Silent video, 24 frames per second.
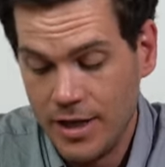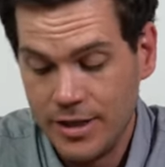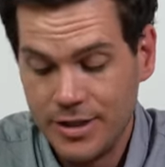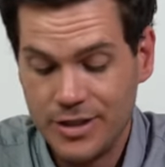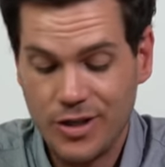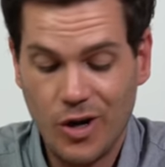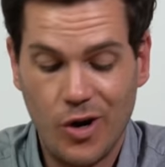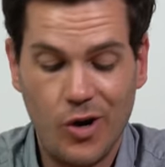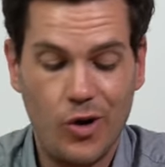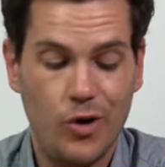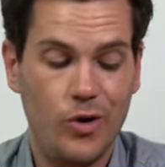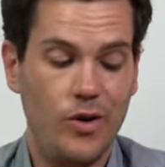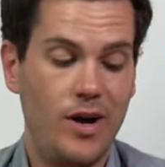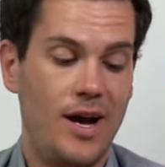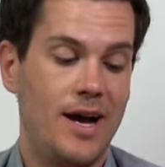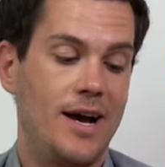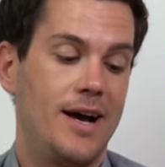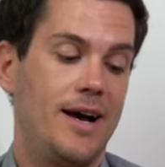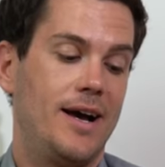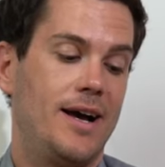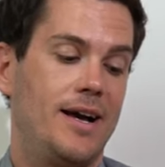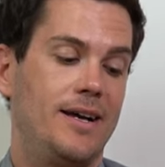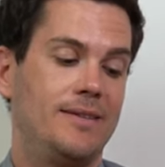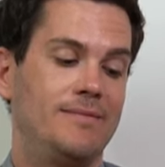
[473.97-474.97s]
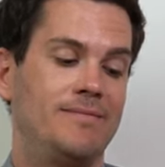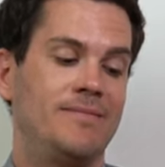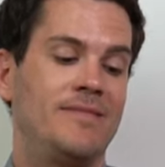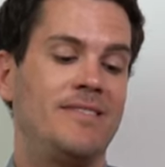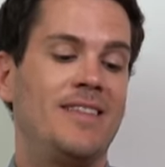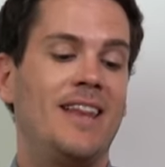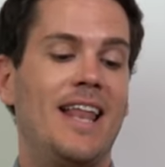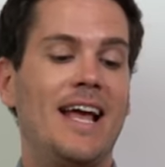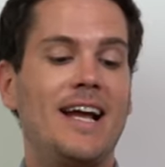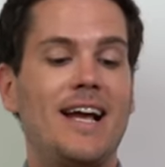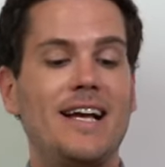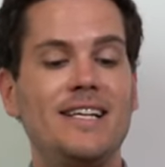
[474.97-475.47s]
So uh,
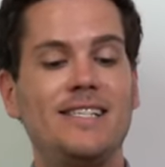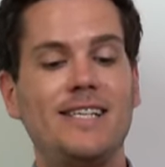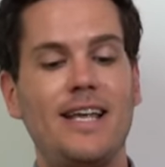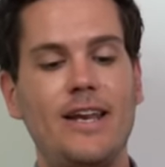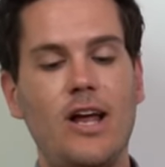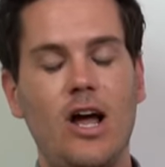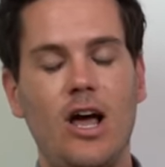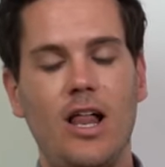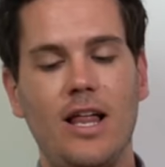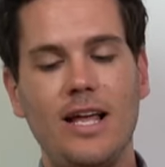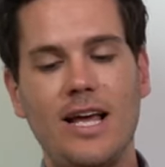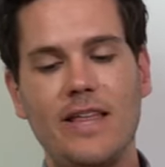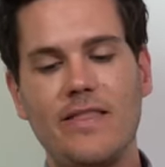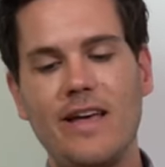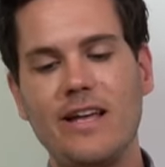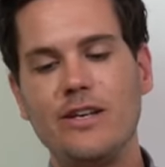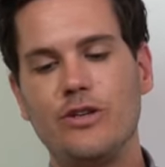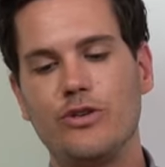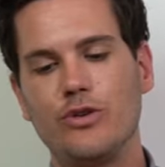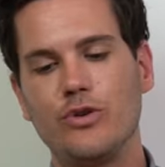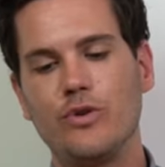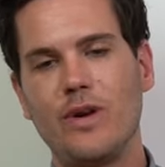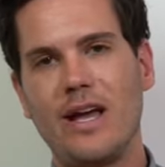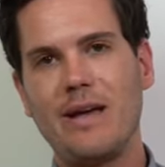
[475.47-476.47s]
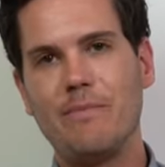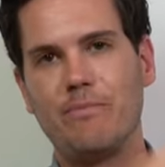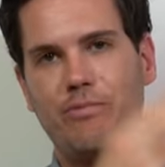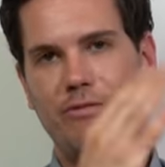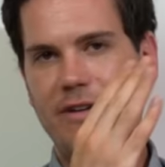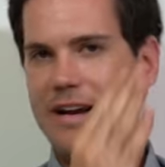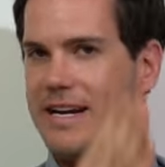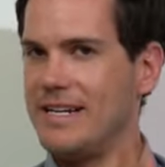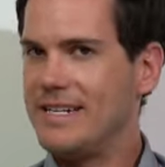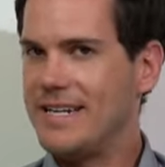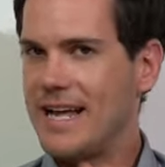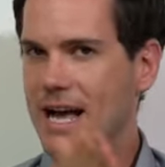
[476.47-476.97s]
like I said earlier, they do a
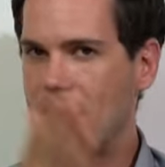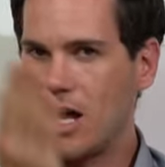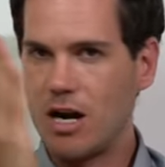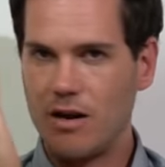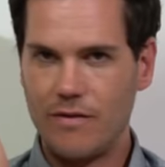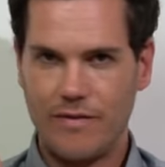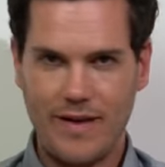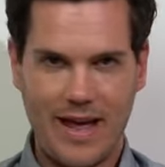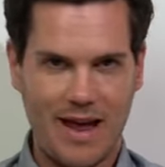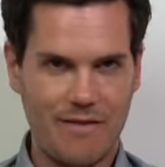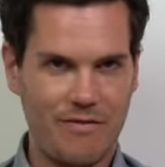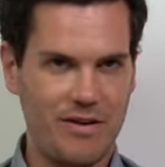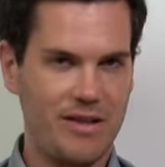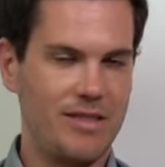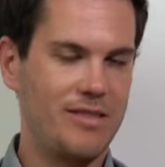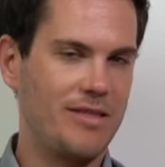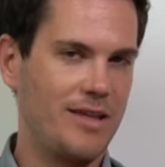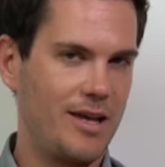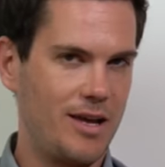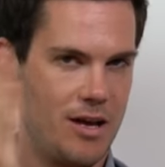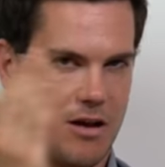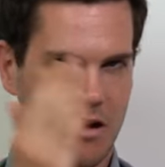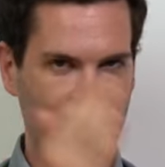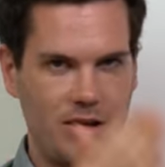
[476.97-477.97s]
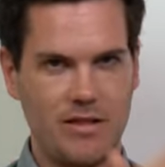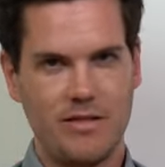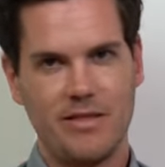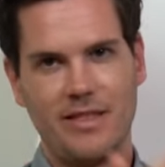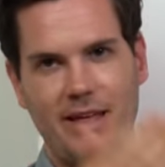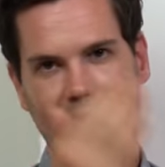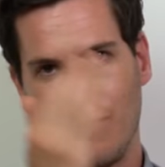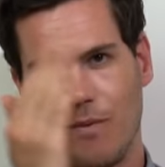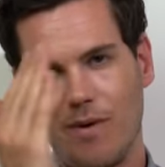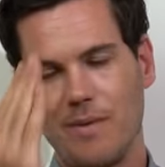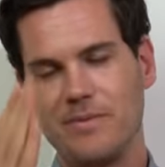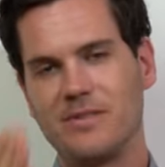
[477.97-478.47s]
breakdown of everything on
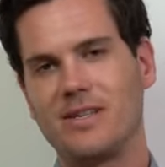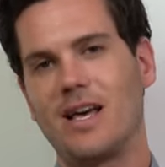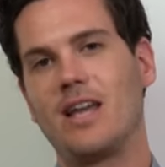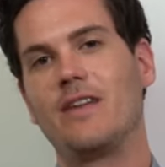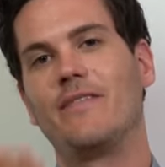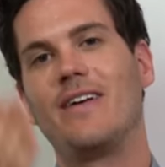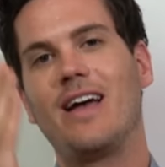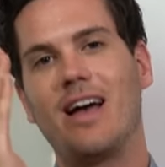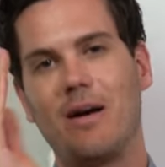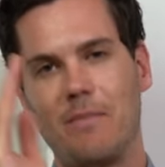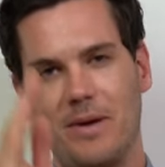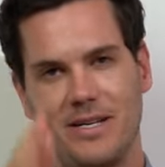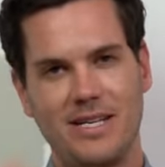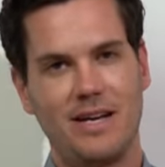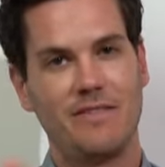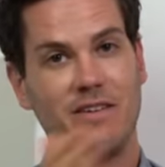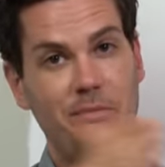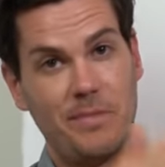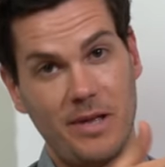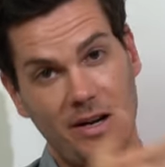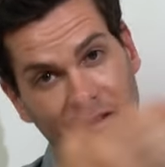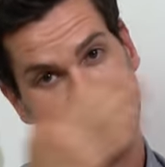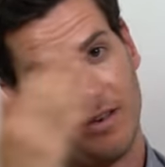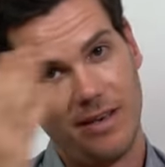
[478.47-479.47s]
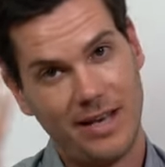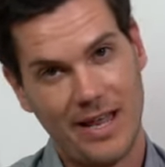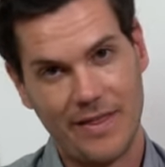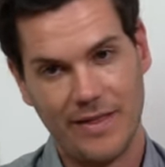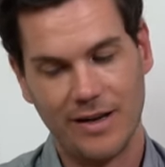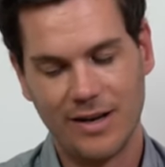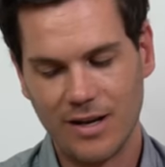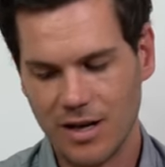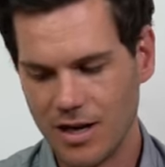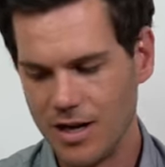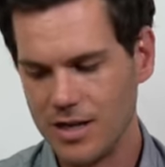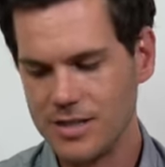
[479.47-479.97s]
their website of how much every bit of the
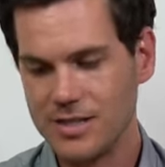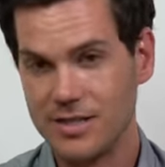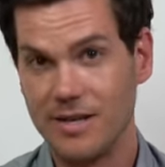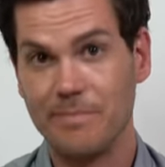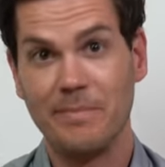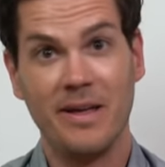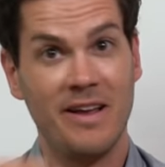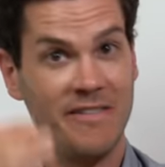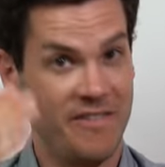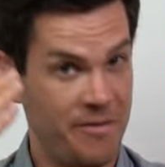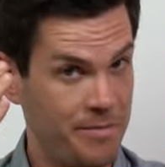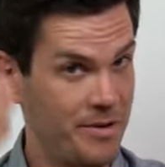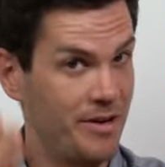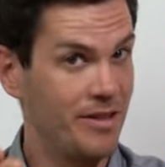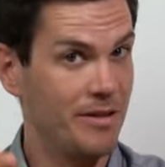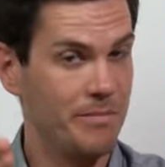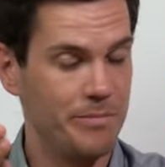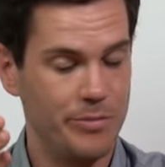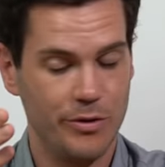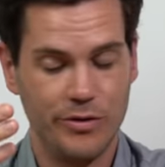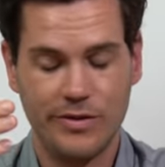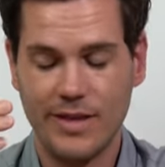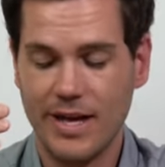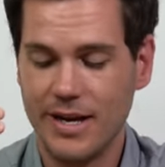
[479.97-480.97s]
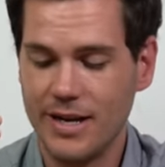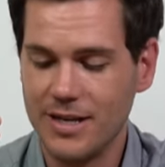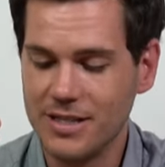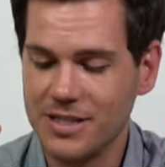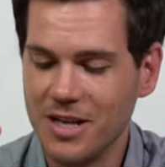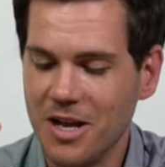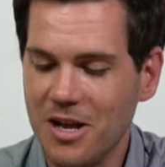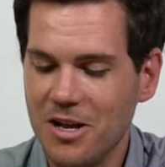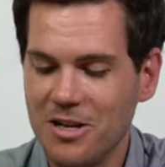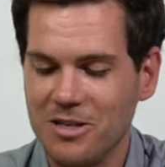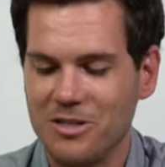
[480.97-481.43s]
leather costs, every bit of the boot that is.